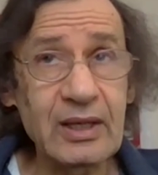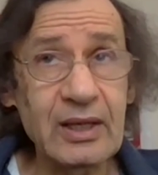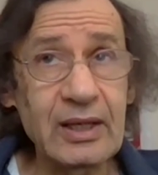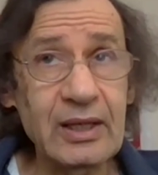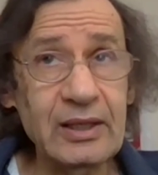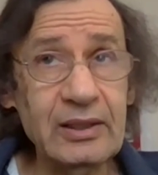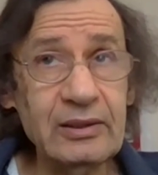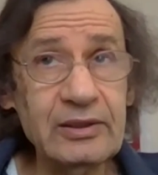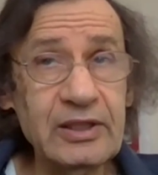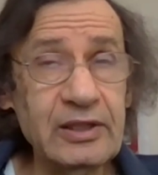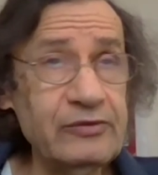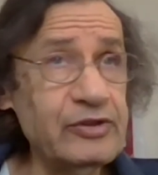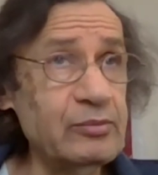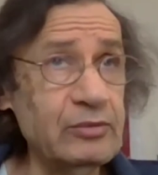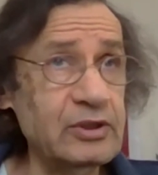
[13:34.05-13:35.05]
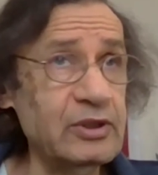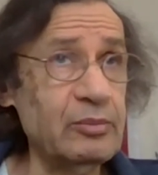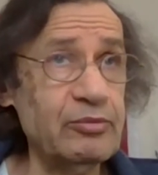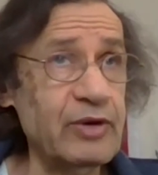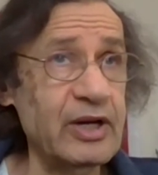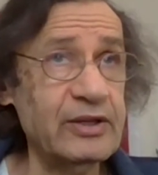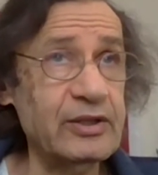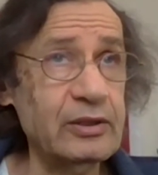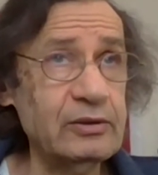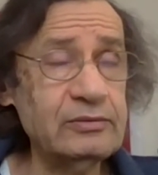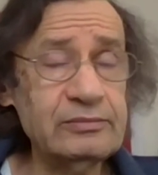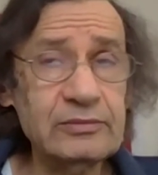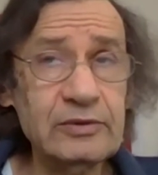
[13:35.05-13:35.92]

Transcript: And gives him a libretto.